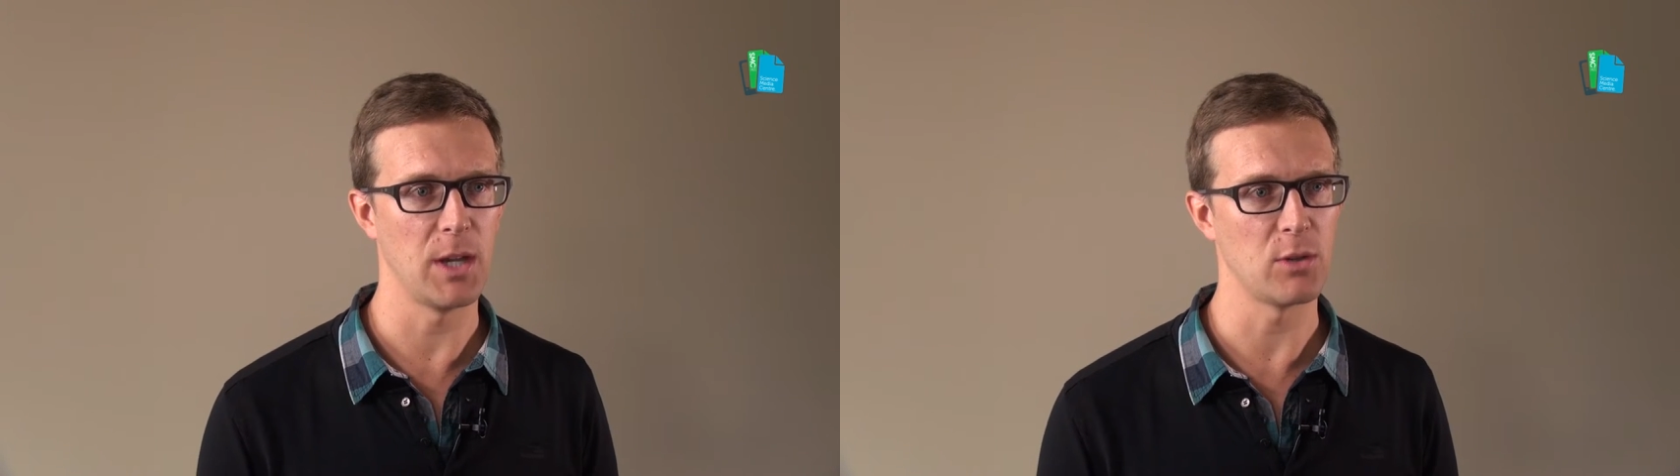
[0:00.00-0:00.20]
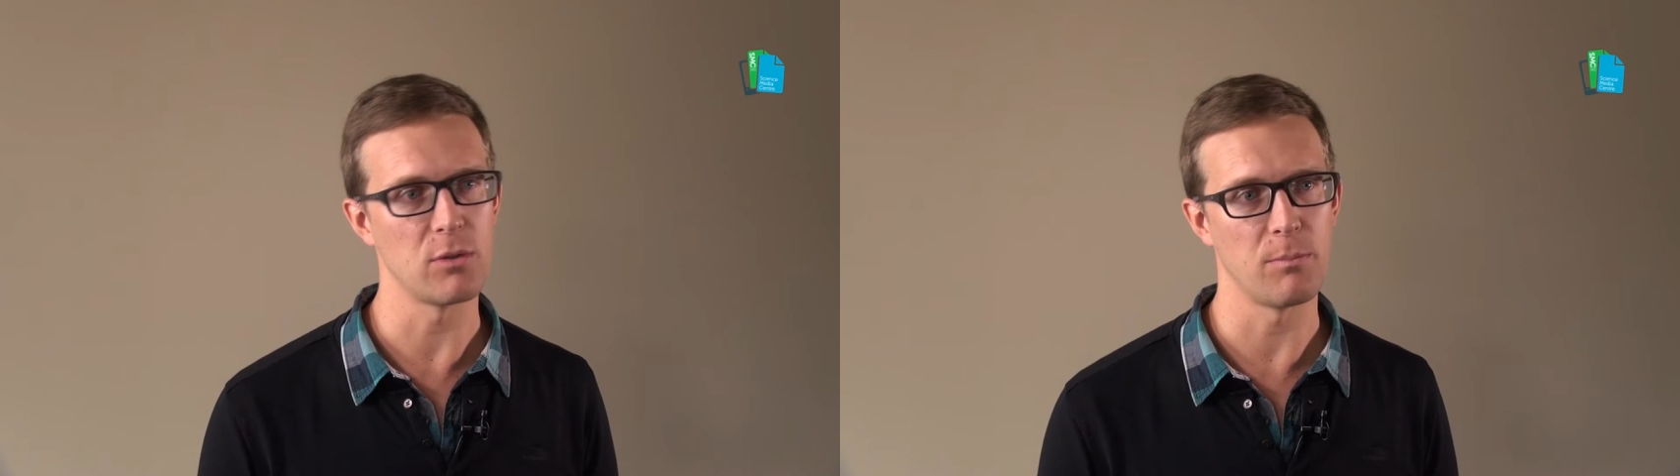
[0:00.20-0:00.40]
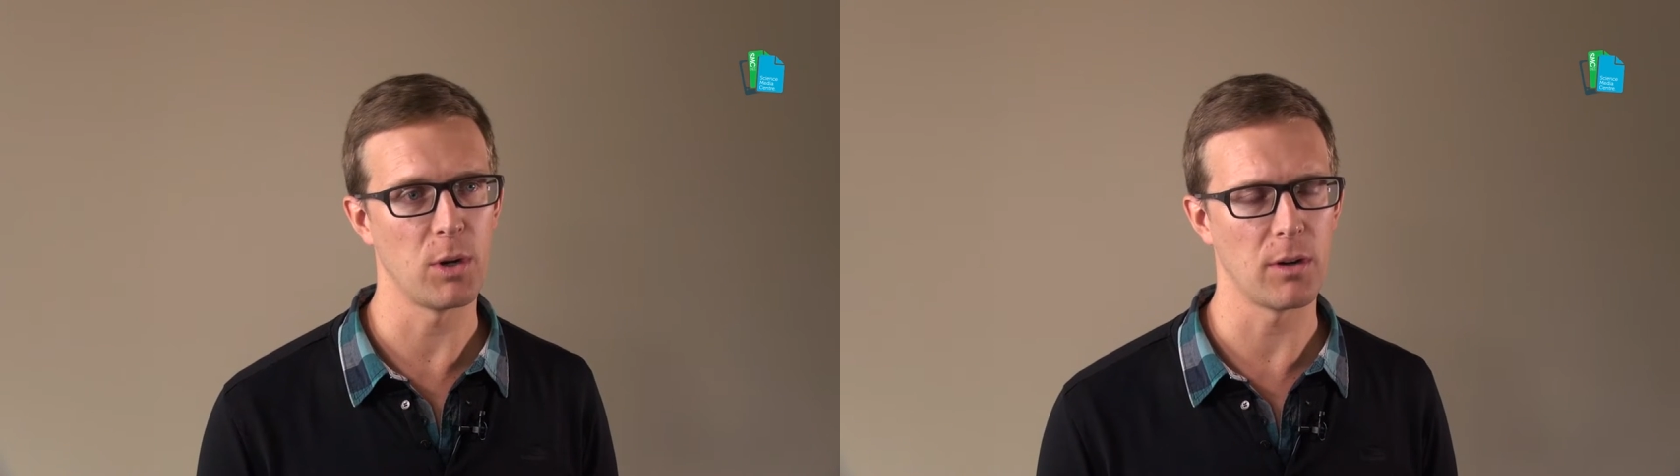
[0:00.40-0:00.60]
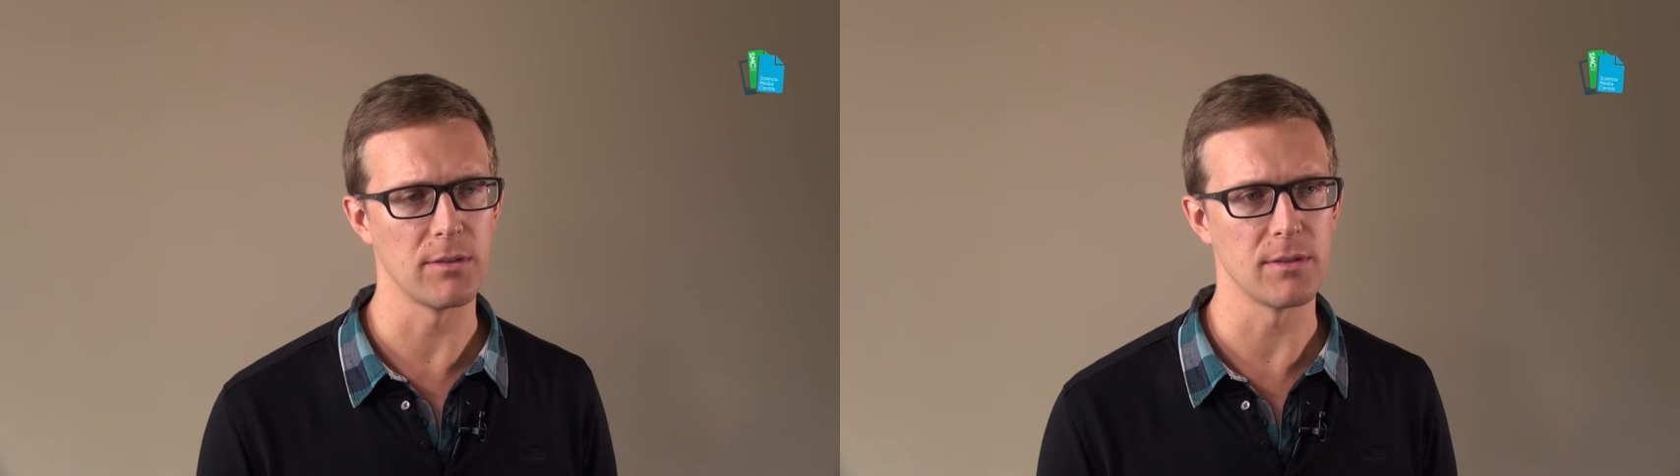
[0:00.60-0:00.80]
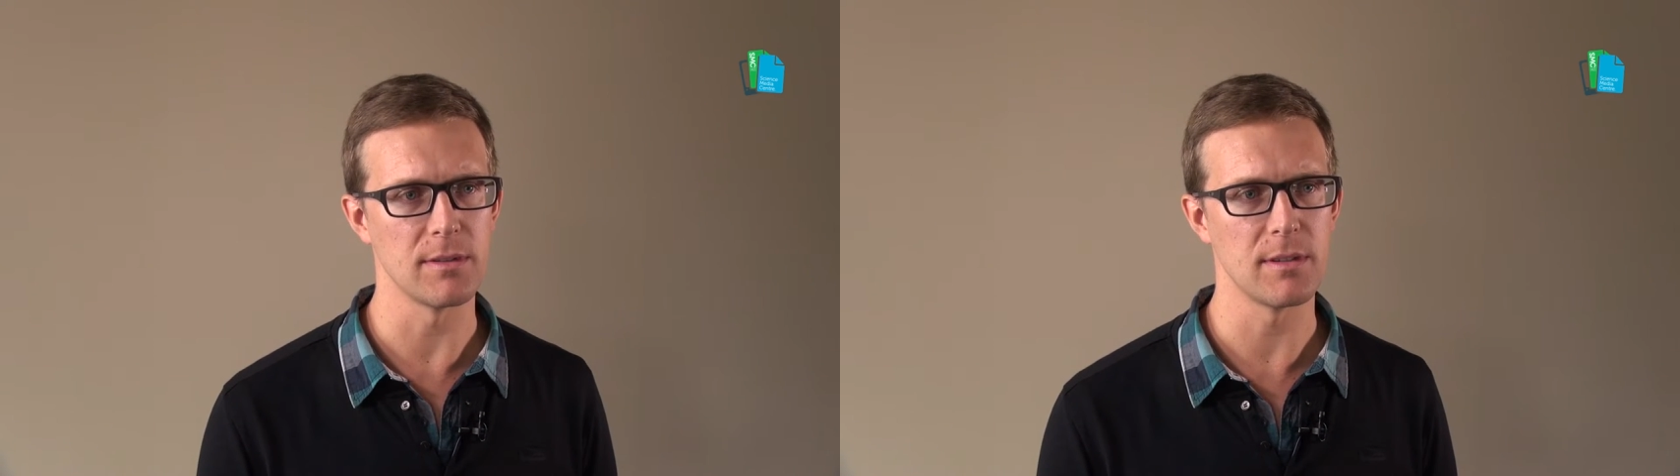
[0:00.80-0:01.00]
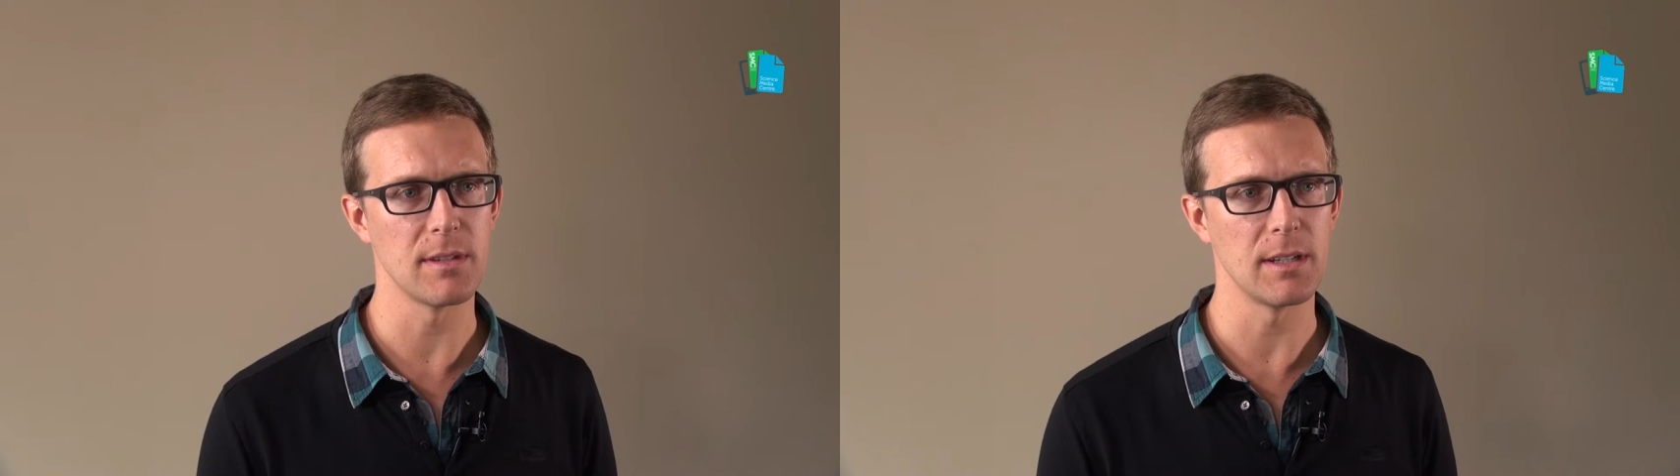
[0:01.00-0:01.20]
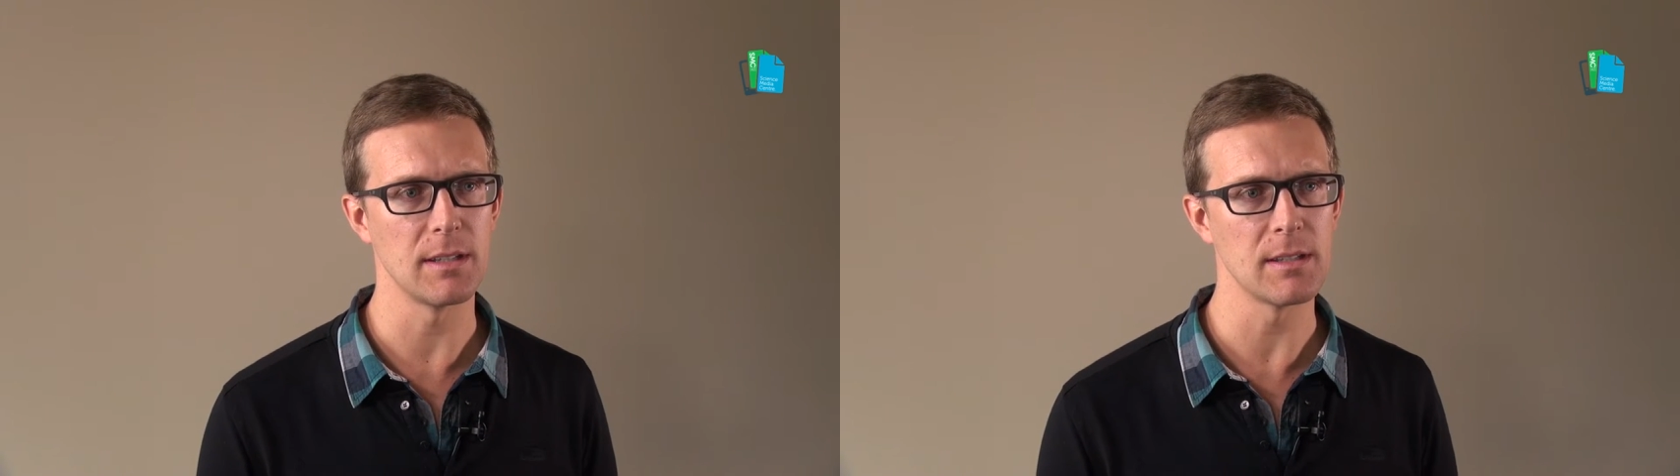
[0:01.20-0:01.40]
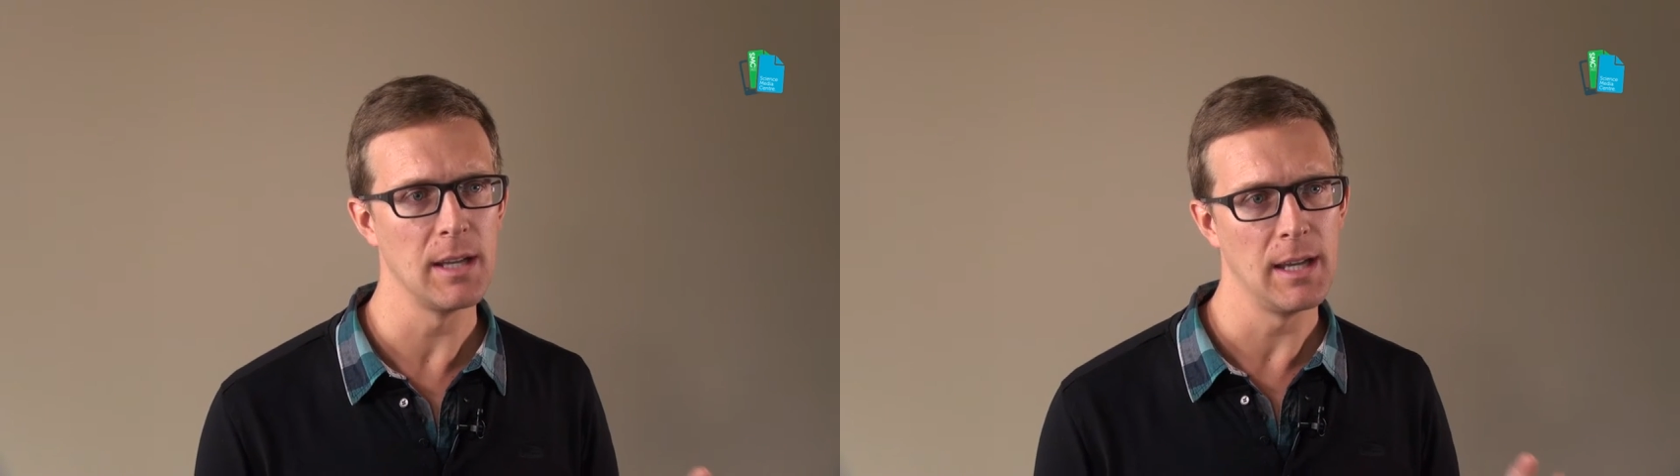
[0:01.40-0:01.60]
patients with Parkinson's
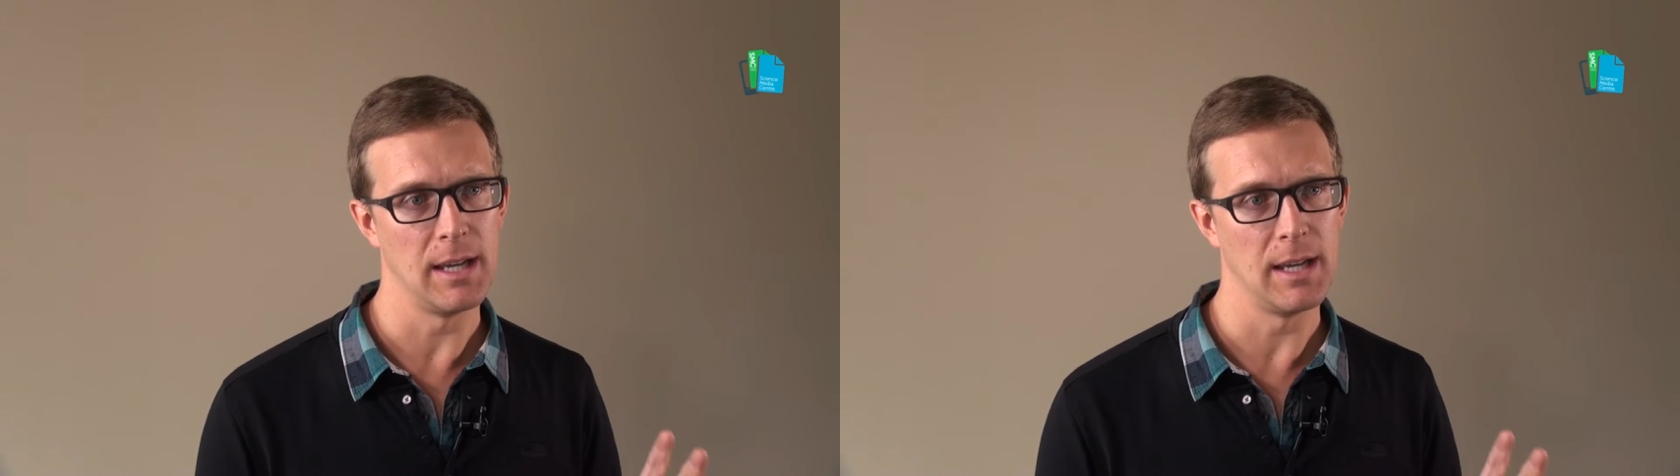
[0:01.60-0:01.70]
disease